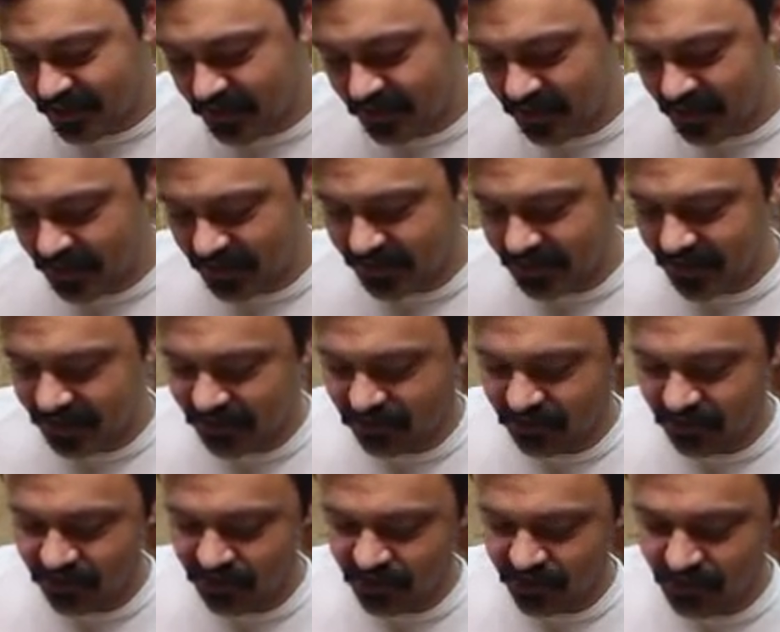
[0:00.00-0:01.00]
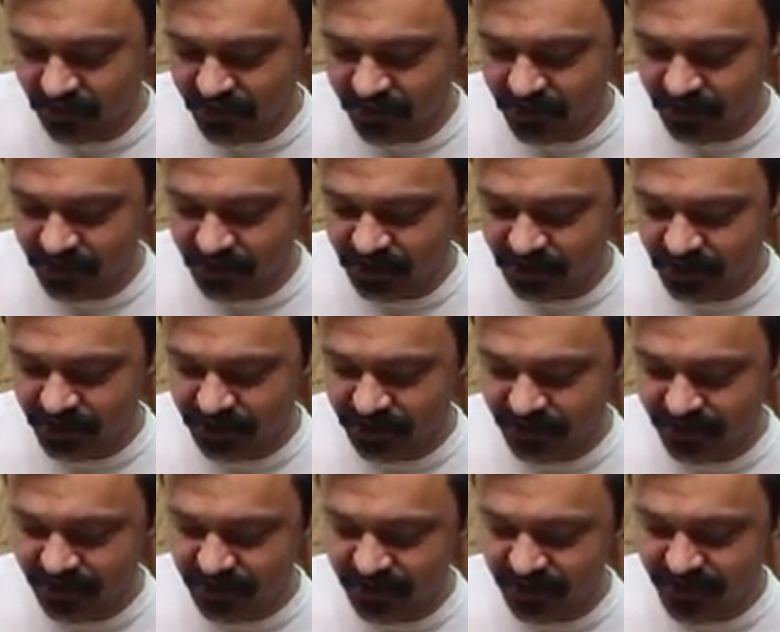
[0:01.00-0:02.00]
pay attention to which
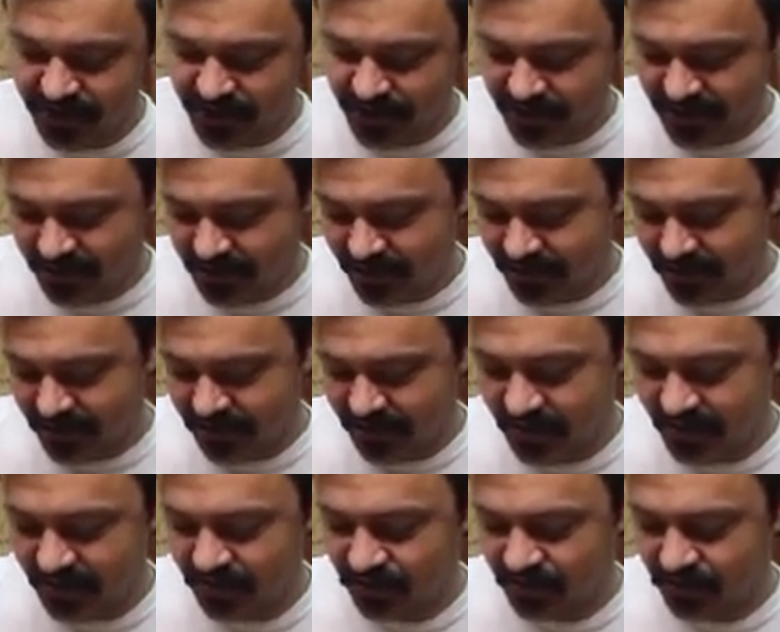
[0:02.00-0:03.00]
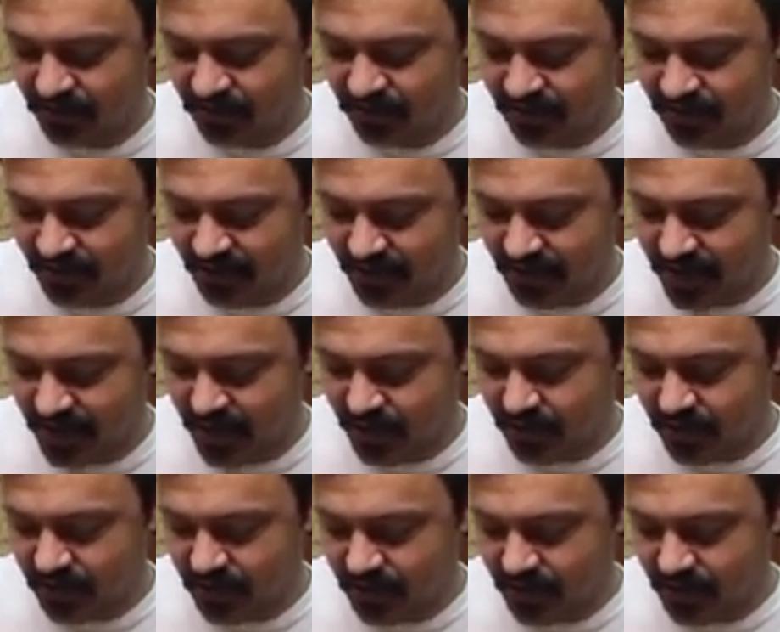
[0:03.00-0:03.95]
thing you're loosening up.